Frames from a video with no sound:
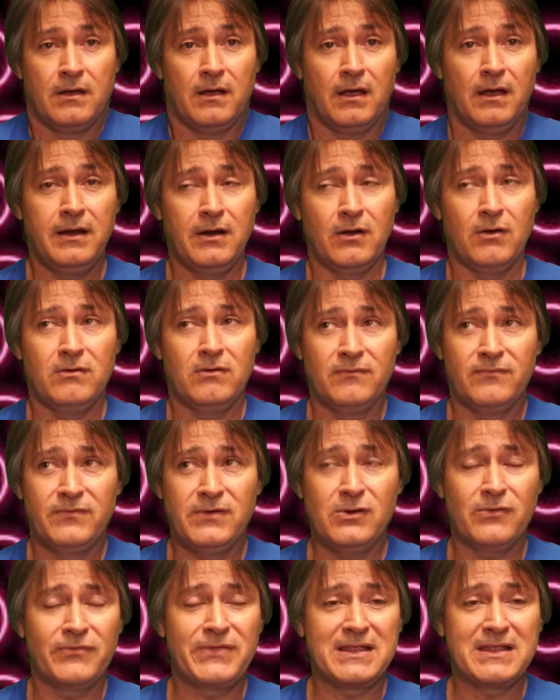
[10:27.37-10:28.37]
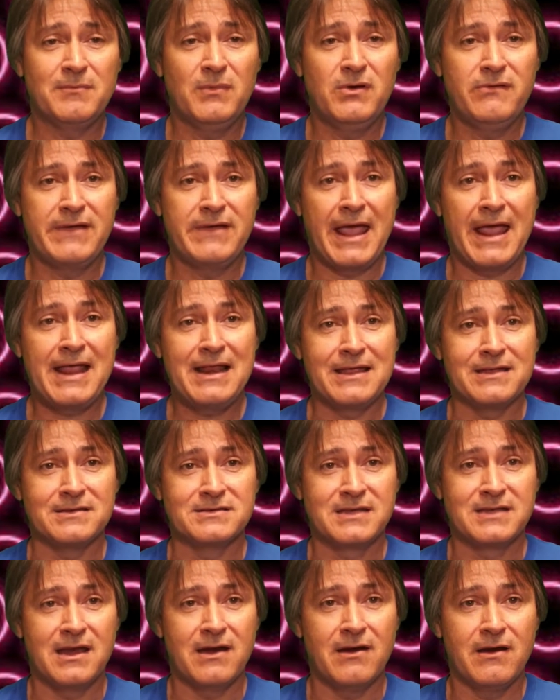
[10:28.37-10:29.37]
If you don't think the movie Alien's
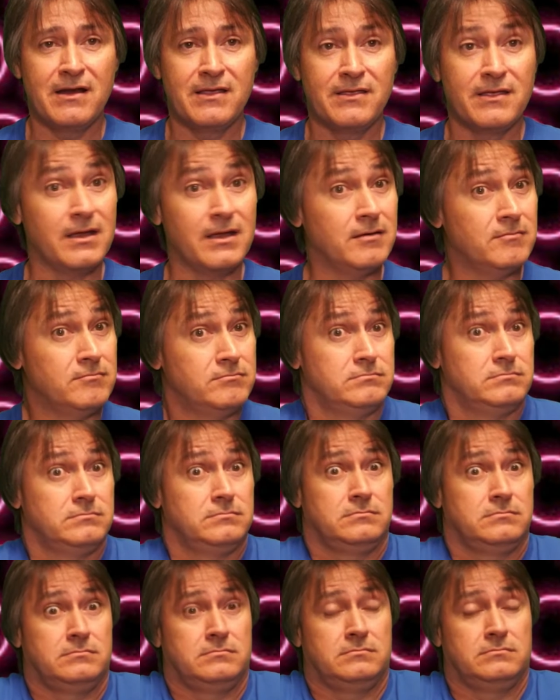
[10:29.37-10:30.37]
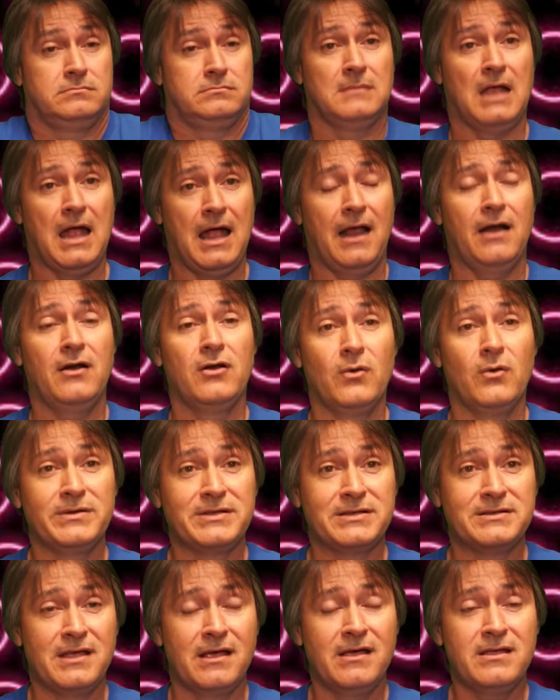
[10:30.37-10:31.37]
scary, then I don't know what
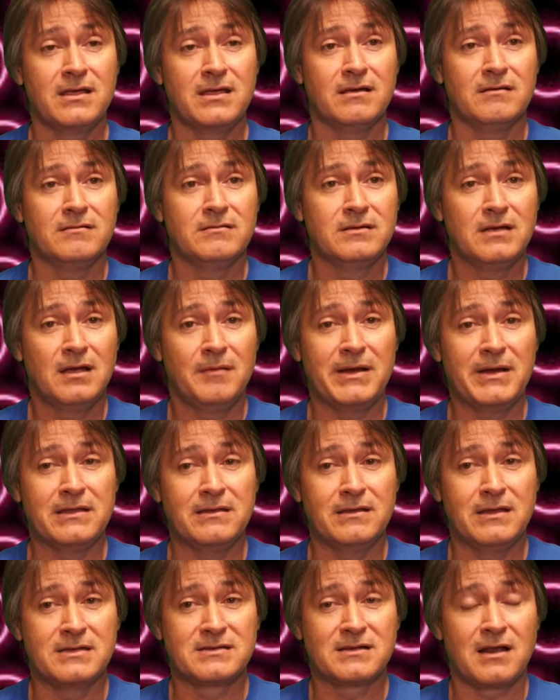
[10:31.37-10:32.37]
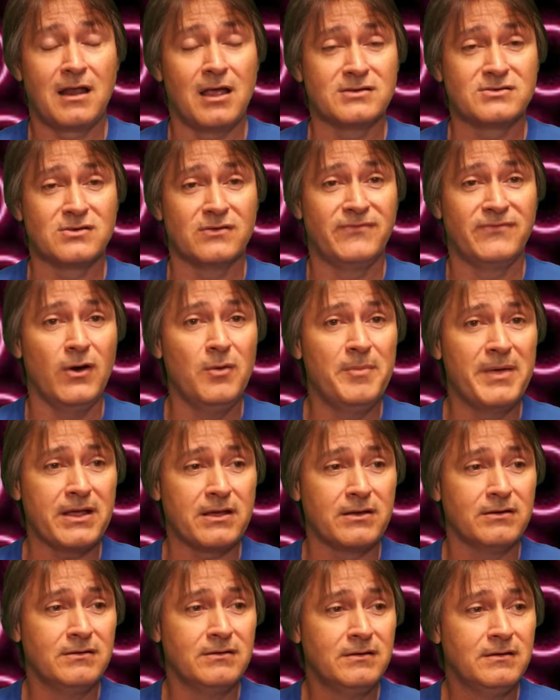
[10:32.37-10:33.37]
to tell you. I mean, it's
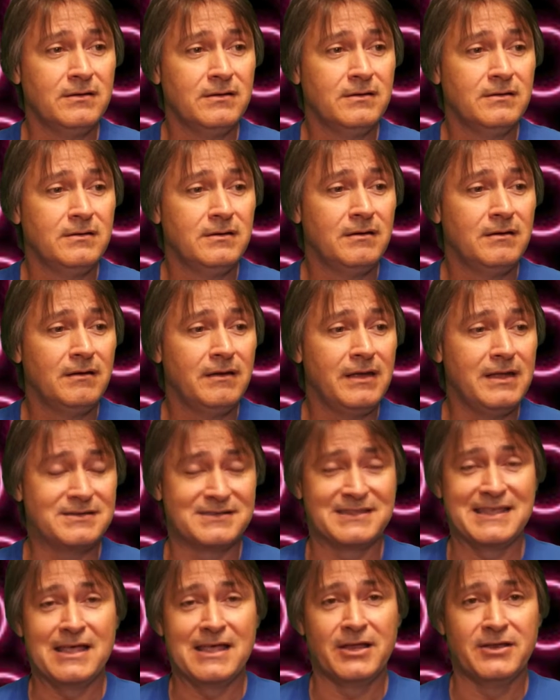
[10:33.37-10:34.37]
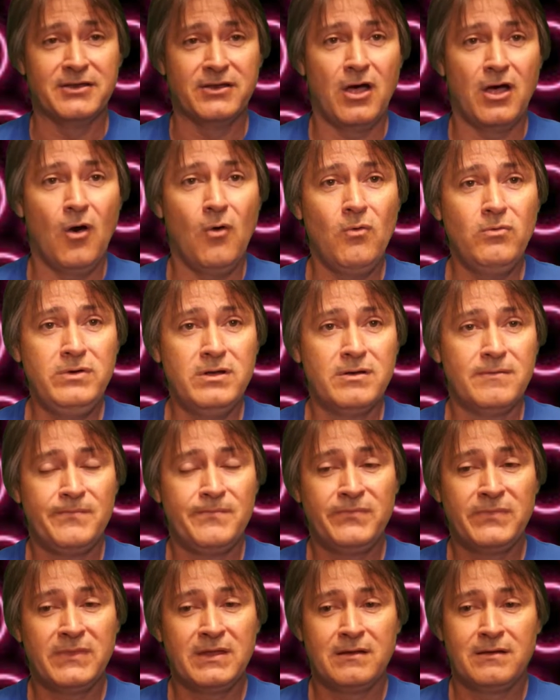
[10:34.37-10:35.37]
claustrophobic. It's the unknown.
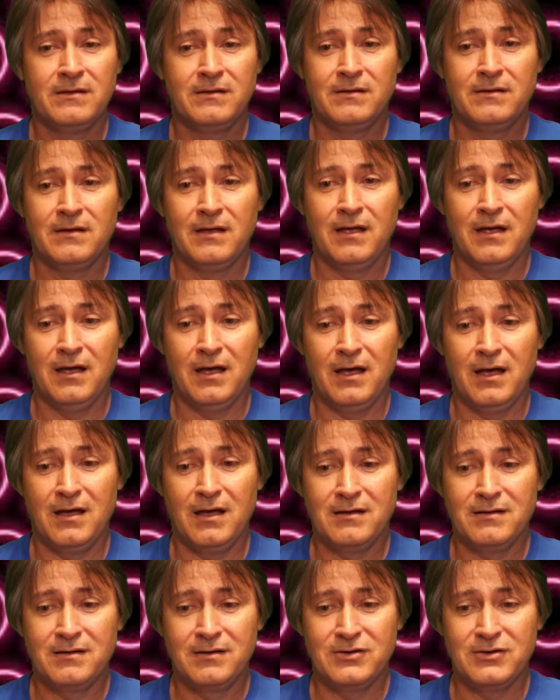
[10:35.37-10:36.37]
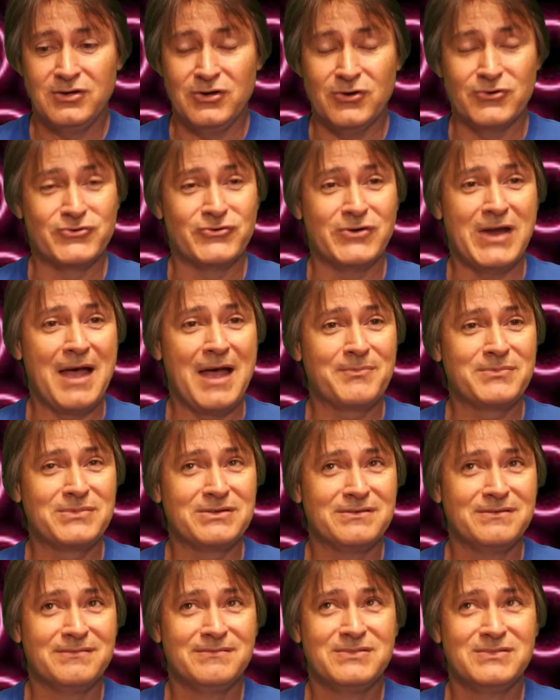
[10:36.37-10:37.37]
You're trapped
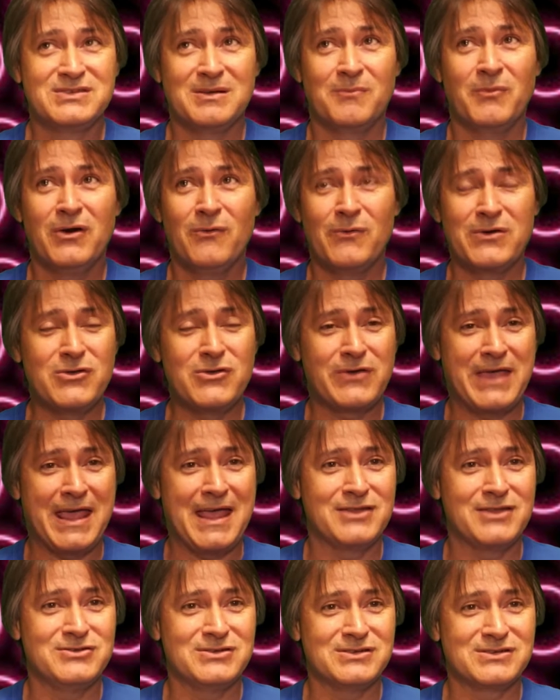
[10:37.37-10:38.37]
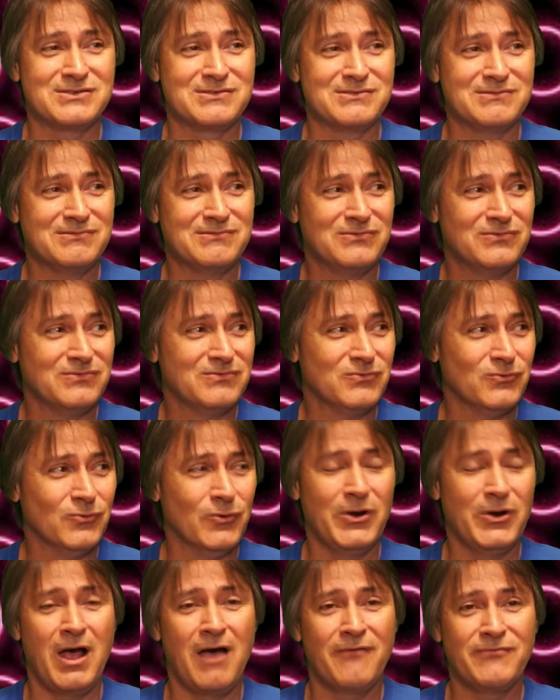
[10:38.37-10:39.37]
somewhere where you can't just
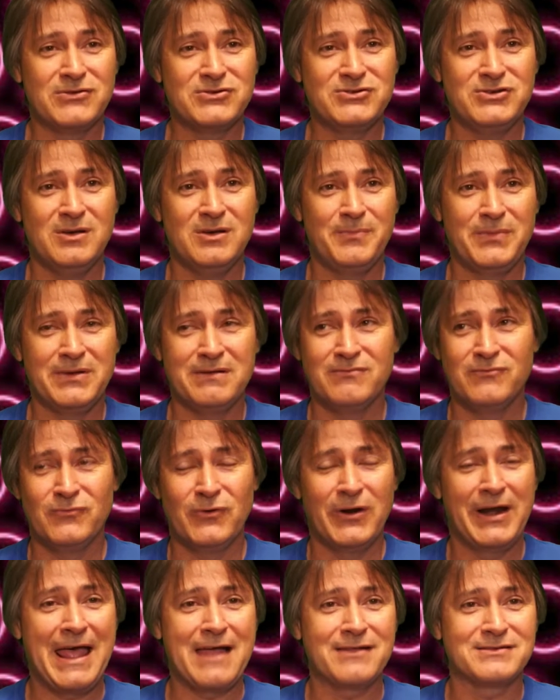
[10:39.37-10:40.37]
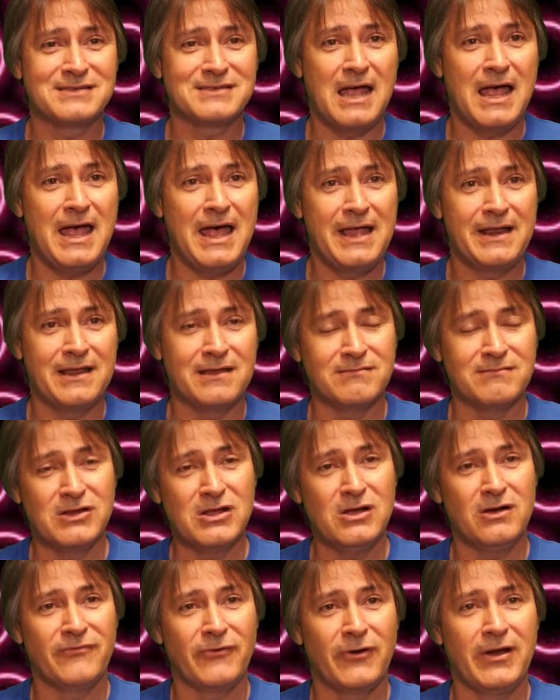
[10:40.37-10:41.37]
run off the ship and run outside and
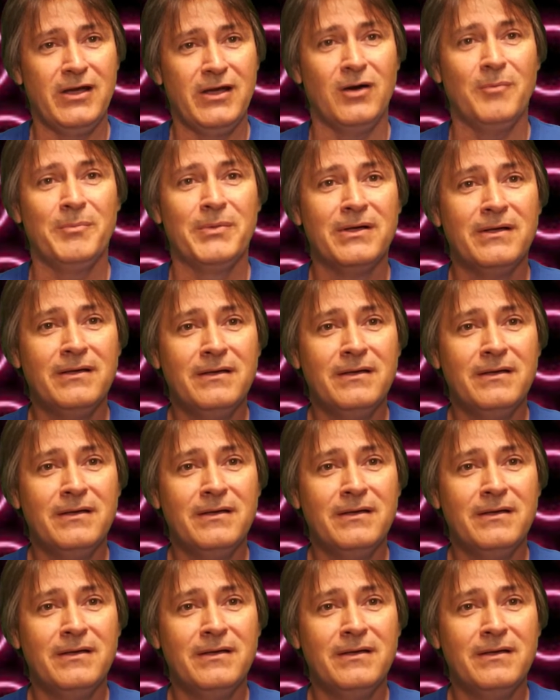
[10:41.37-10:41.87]
yell for help.